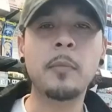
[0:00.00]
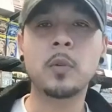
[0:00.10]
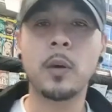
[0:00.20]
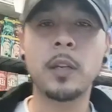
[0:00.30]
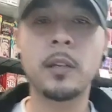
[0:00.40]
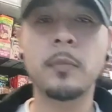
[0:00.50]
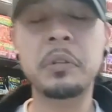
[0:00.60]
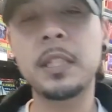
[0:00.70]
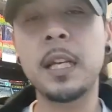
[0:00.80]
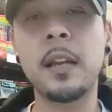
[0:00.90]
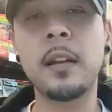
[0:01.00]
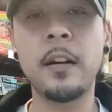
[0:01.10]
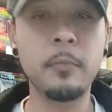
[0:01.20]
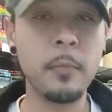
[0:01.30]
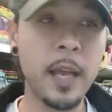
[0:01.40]
20%
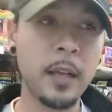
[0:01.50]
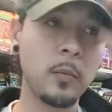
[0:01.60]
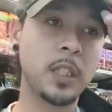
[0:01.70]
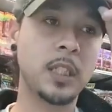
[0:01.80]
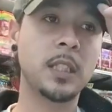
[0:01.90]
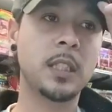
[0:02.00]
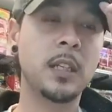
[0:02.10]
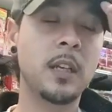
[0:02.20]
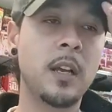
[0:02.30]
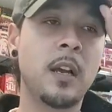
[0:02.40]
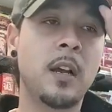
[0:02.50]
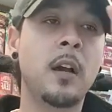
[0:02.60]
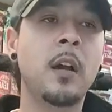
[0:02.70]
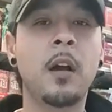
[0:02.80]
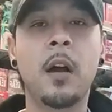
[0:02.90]
of men, which is
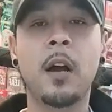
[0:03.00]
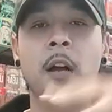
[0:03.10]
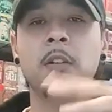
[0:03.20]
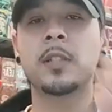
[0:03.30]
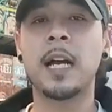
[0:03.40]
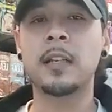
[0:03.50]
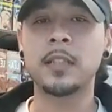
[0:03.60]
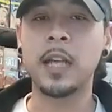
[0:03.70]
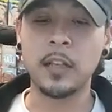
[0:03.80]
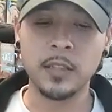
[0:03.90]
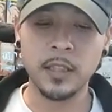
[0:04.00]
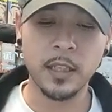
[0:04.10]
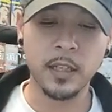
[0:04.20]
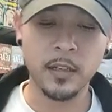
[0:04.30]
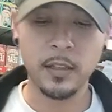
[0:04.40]
$100,000 a
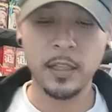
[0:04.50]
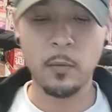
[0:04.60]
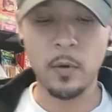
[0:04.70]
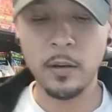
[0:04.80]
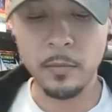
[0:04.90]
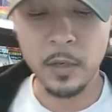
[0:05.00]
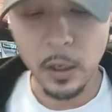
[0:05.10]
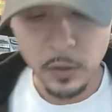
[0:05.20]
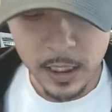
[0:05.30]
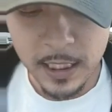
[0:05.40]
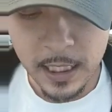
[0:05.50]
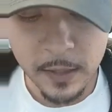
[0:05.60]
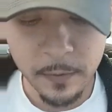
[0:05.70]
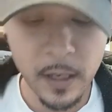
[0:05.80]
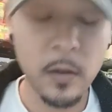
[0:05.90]
year. They want him close to 6
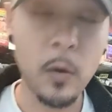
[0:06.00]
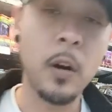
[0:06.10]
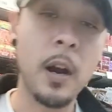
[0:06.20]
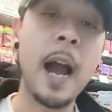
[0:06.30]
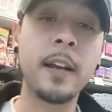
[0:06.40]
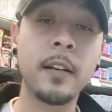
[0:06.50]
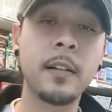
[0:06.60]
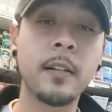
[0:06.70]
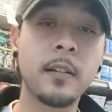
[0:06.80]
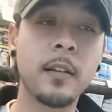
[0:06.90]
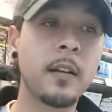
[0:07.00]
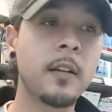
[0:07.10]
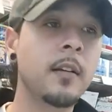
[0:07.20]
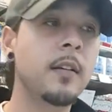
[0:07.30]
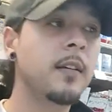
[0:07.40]
feet or higher.
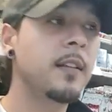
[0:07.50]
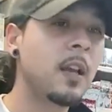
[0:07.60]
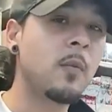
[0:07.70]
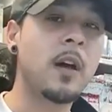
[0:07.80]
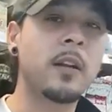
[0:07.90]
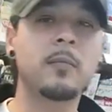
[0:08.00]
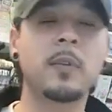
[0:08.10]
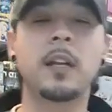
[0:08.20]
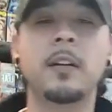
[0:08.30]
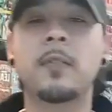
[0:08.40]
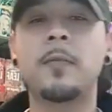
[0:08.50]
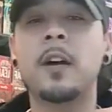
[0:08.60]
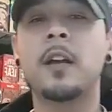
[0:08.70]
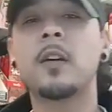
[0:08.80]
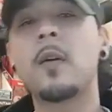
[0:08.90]
They want him with a
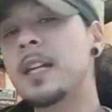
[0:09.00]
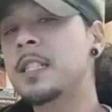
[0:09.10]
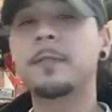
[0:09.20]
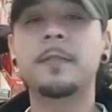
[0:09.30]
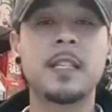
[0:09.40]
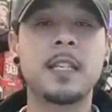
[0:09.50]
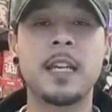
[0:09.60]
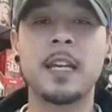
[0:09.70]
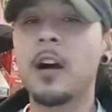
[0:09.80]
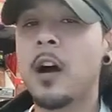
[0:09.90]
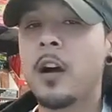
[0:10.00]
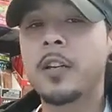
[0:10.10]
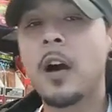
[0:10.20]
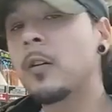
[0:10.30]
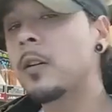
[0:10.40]
fucking crazy physique, all
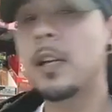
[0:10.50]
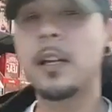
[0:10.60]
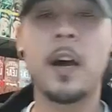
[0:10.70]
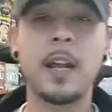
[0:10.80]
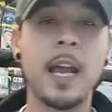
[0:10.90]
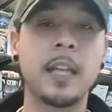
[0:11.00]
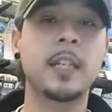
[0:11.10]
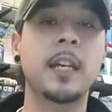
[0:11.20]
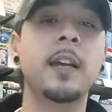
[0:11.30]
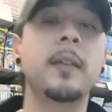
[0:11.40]
yoked and all that shit.